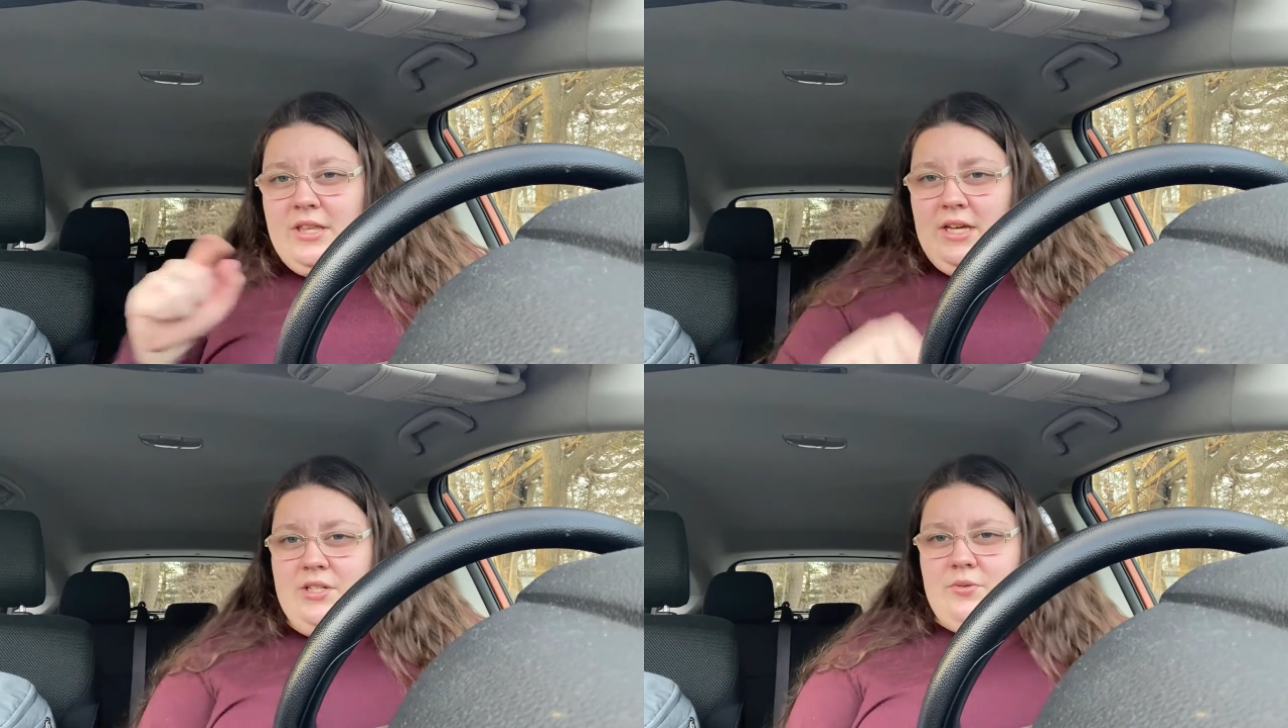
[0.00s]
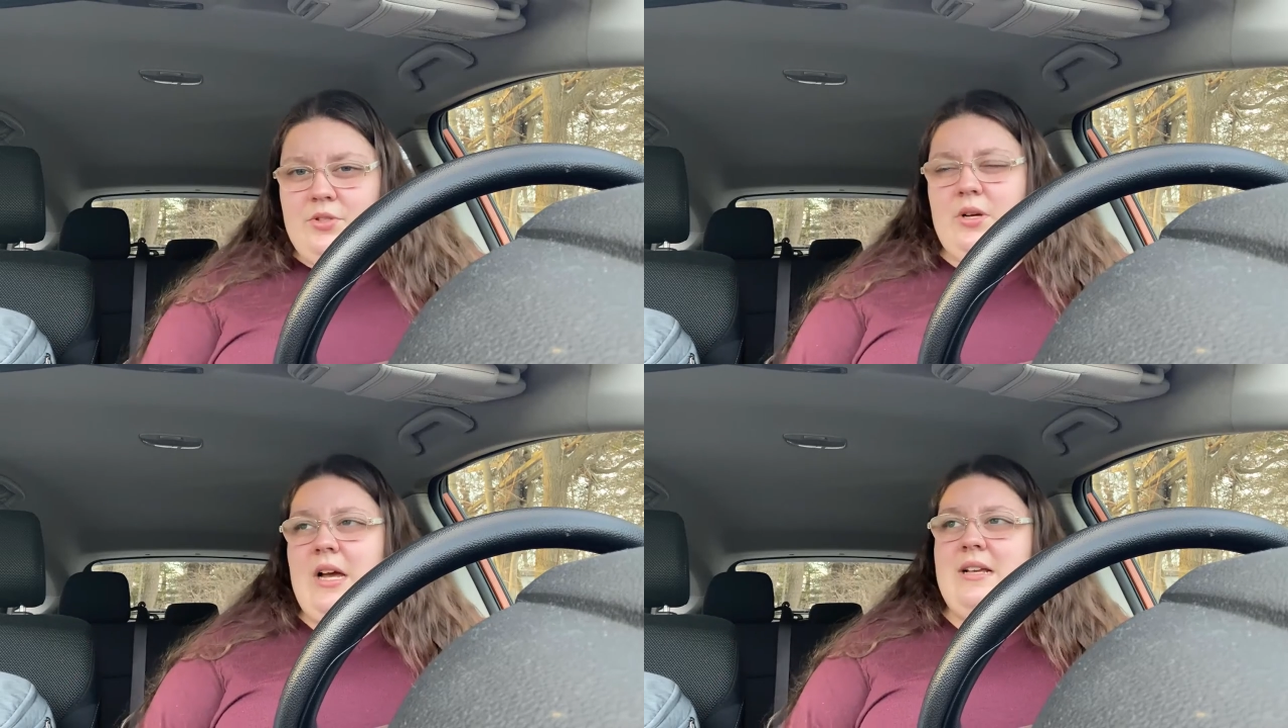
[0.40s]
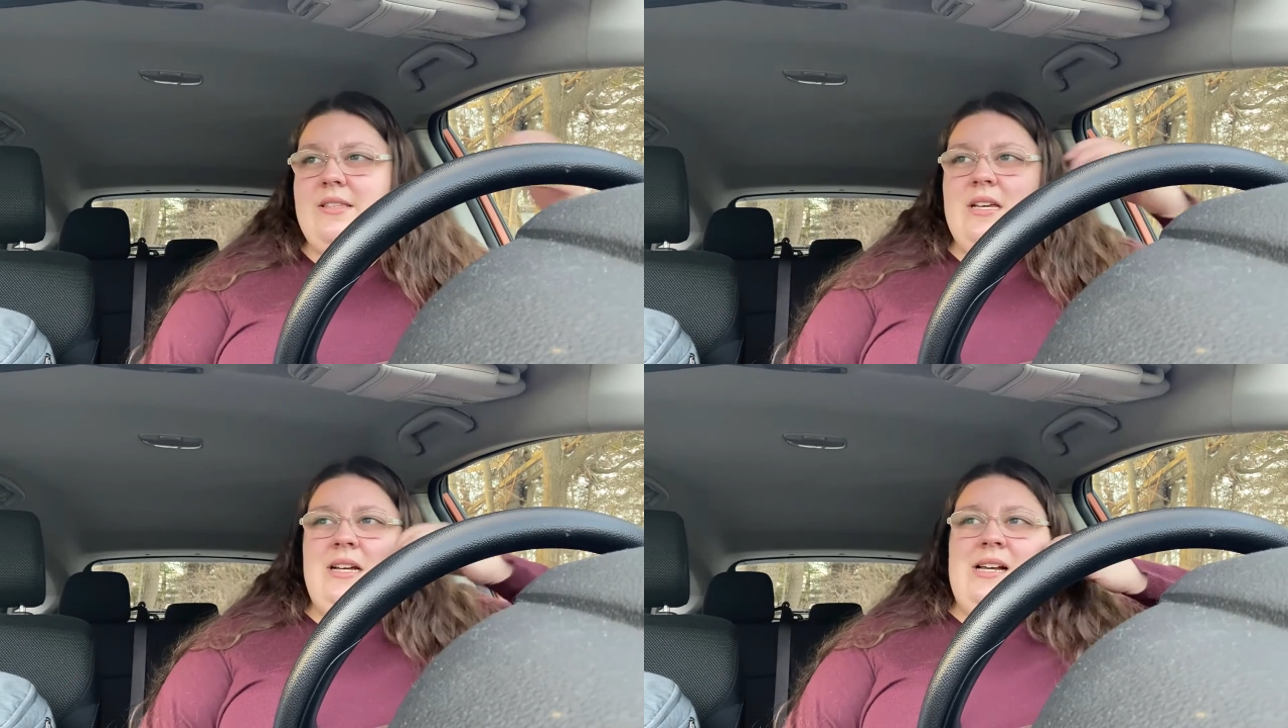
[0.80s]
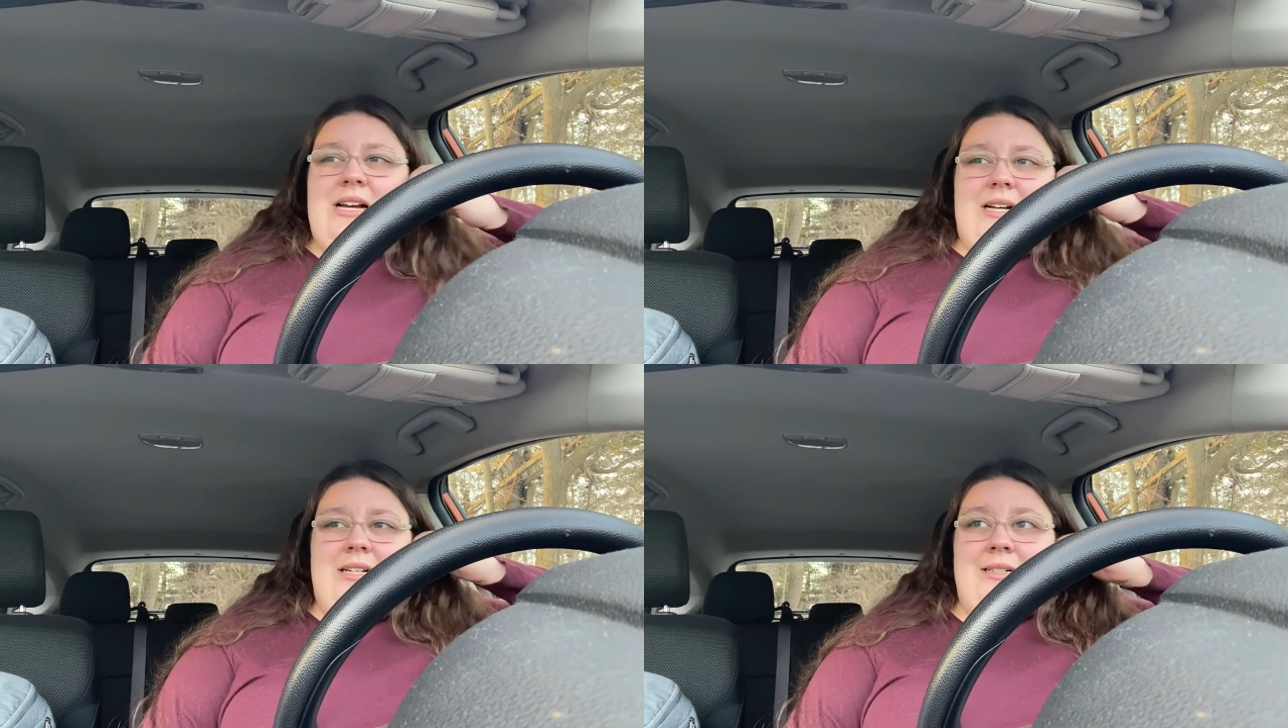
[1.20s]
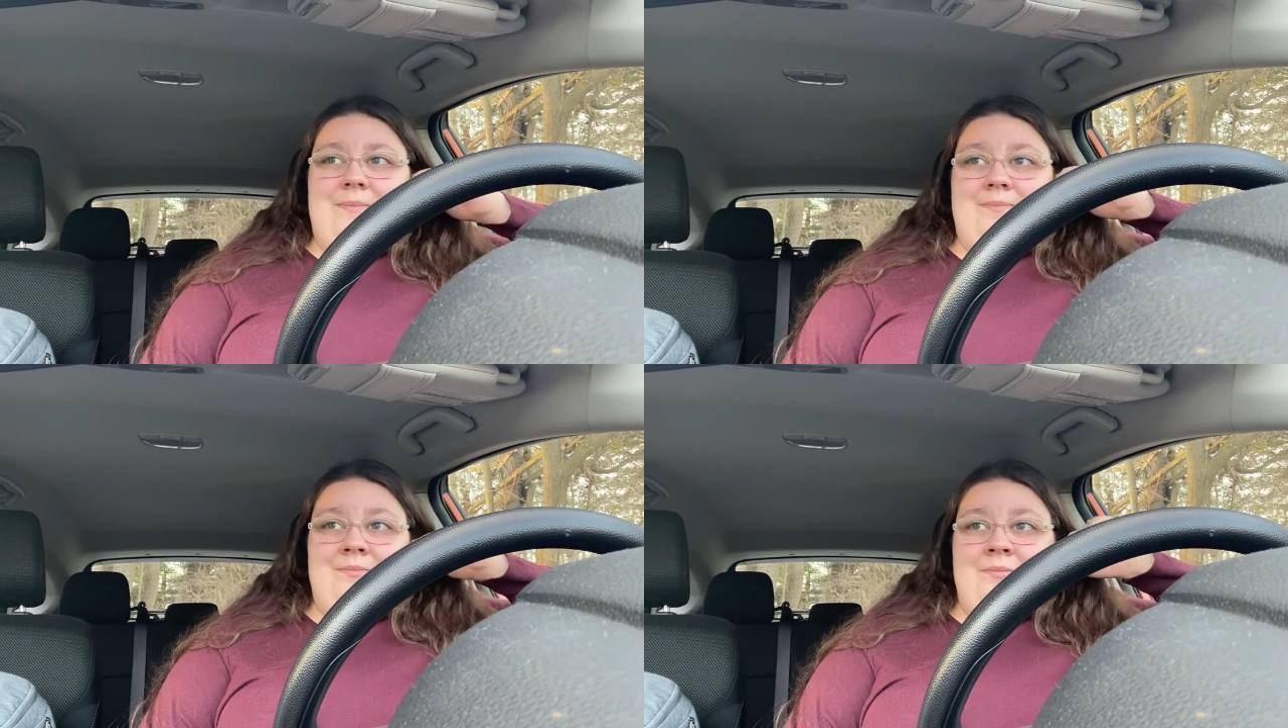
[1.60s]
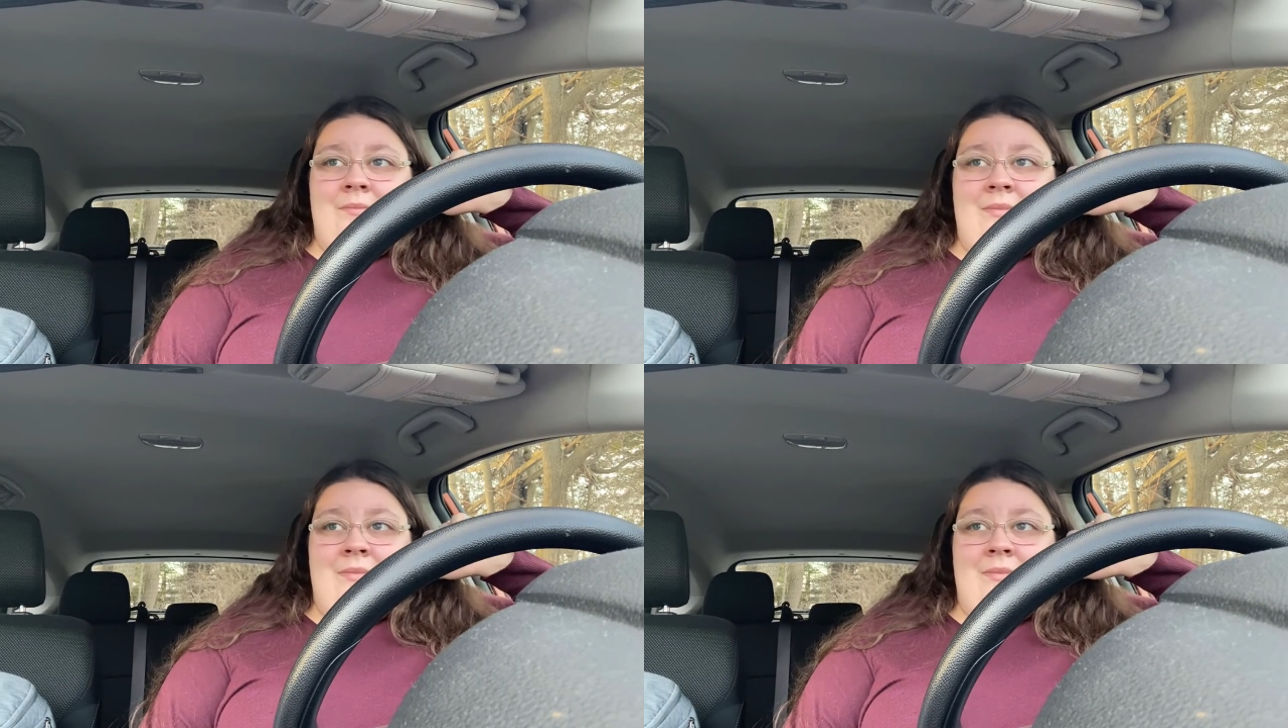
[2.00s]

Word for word: think I told you guys. Um,